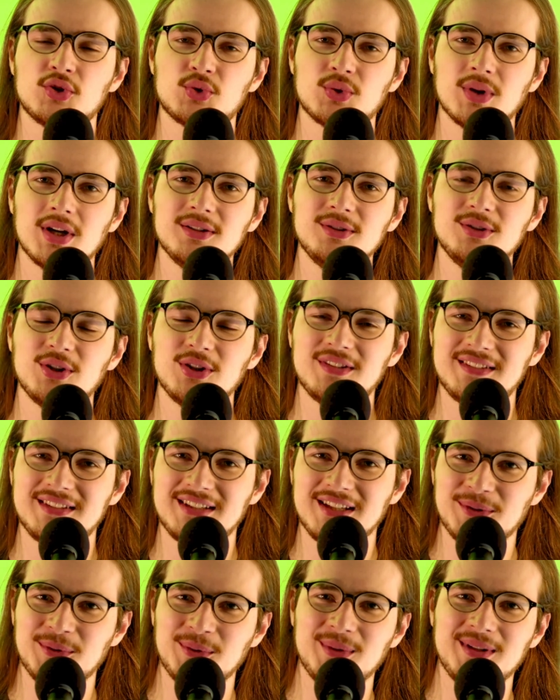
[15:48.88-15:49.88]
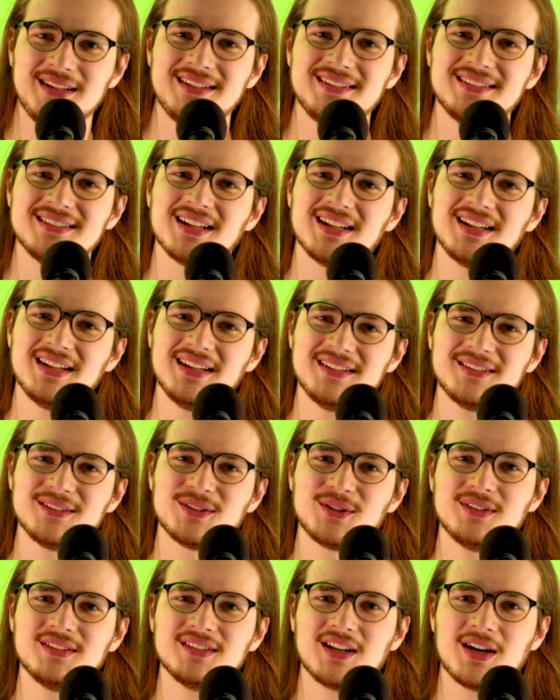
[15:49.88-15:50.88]
Throughout the series,
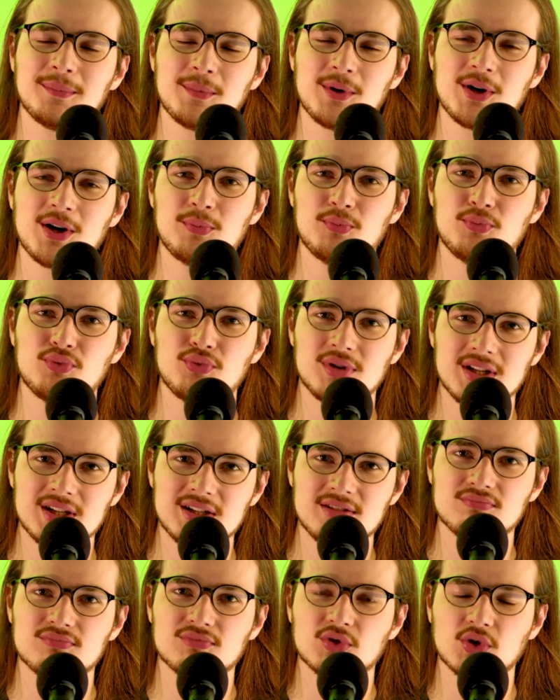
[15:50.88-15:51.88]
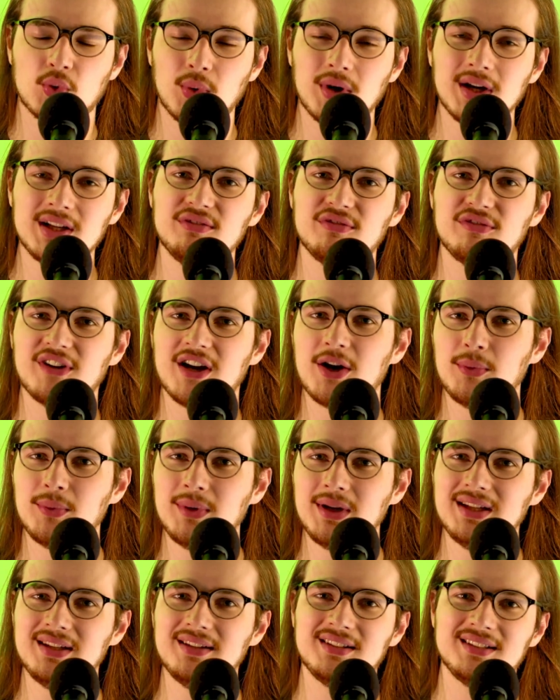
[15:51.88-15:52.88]
listeners come up with quite
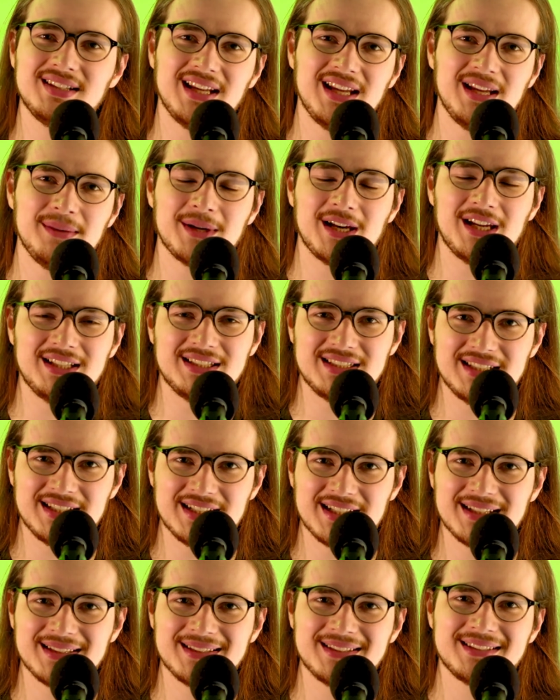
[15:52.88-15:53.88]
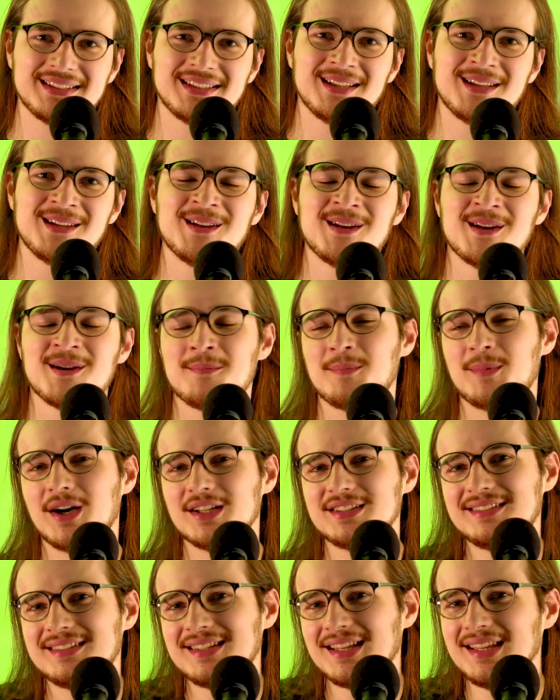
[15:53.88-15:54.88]
varied game ideas,
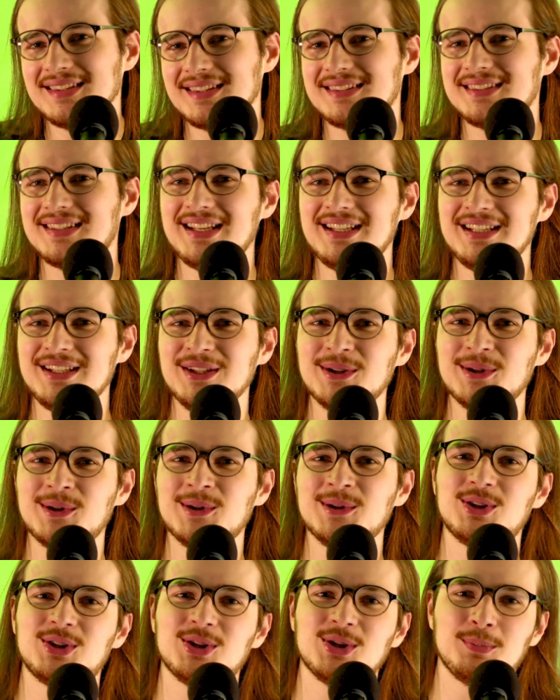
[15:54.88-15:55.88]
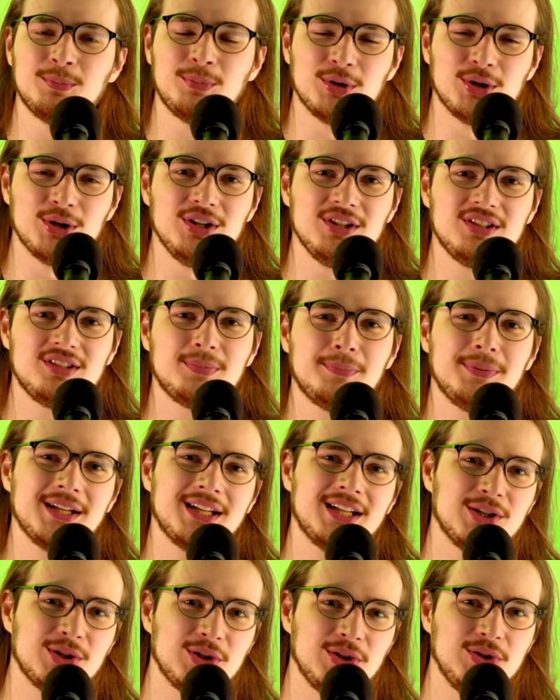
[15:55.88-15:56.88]
but since they know the boys'
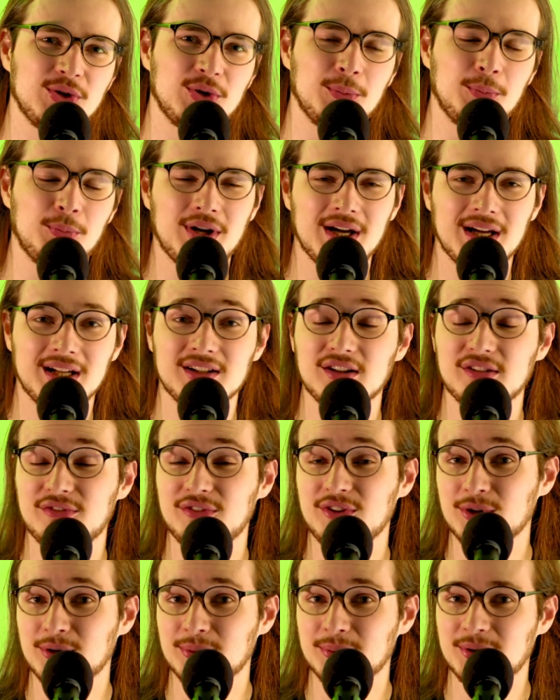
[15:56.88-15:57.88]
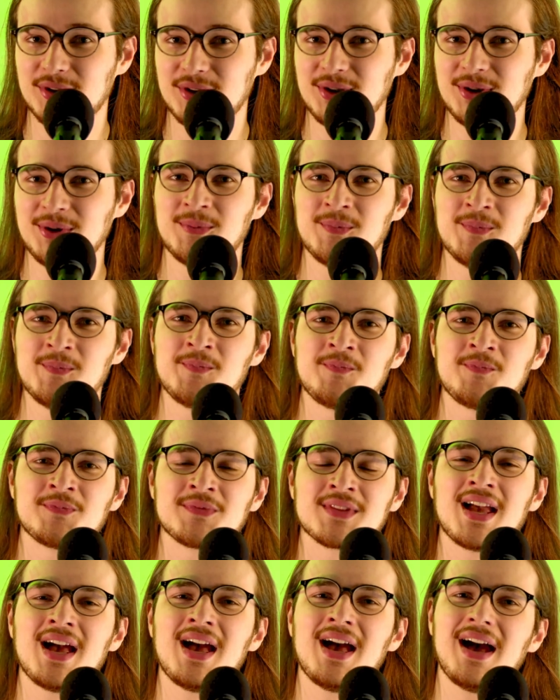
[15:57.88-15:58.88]
peculiar brand of humor,
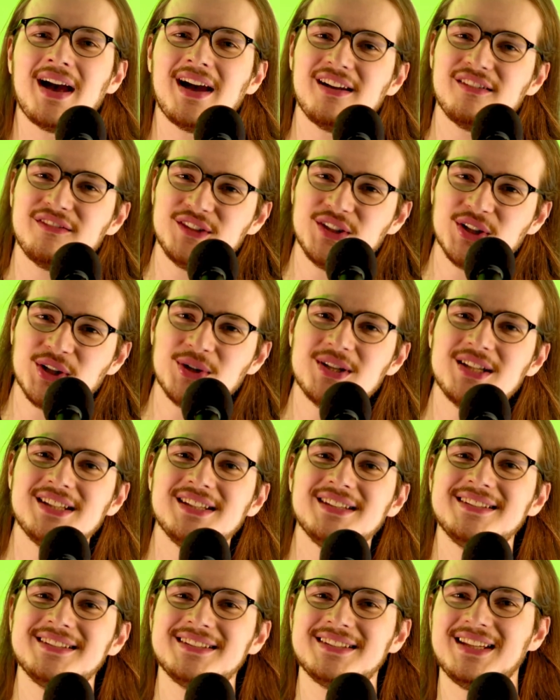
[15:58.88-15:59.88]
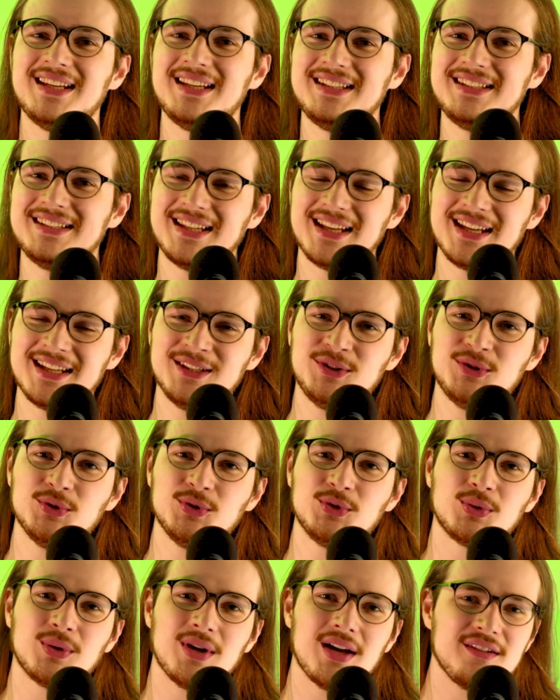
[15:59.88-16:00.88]
I've noticed they tend
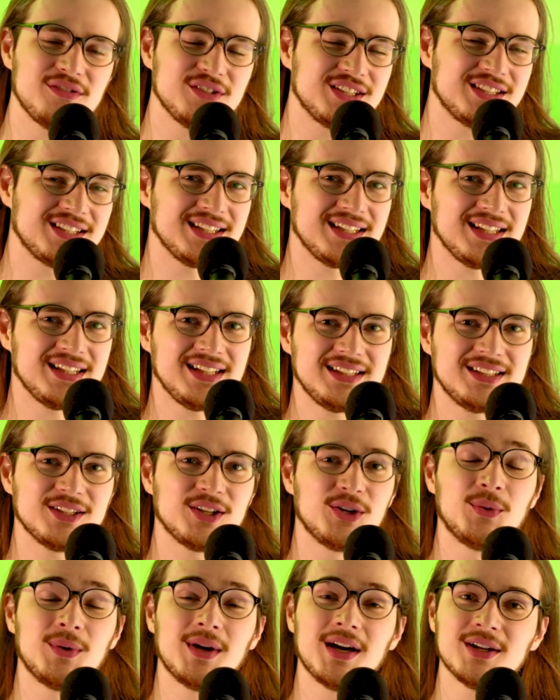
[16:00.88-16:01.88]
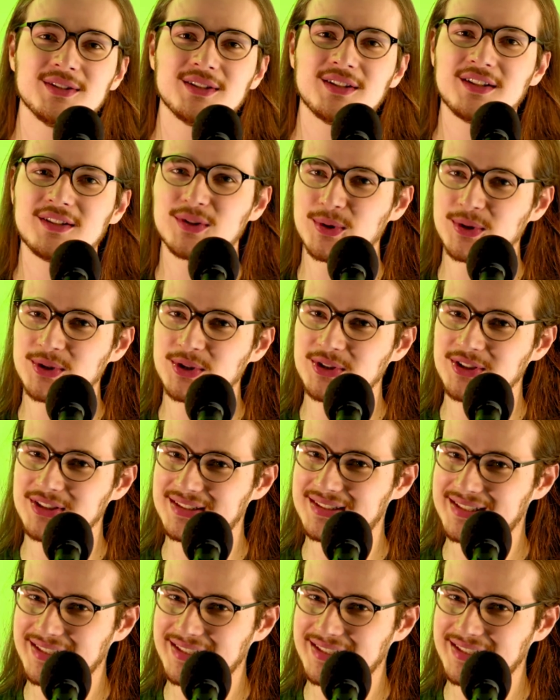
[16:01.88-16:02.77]
to gravitate around certain